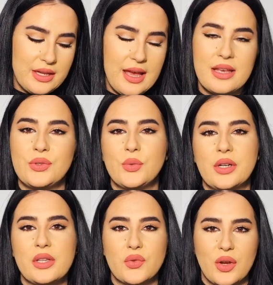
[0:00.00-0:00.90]
as you
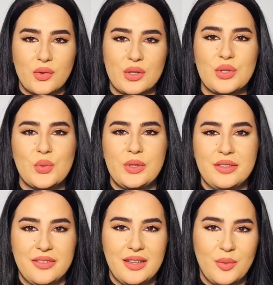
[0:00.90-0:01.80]
wear this fragrance will
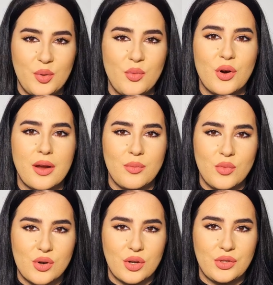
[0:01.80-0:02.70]
develop more and
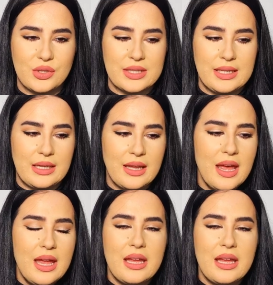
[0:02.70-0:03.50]
more on your skin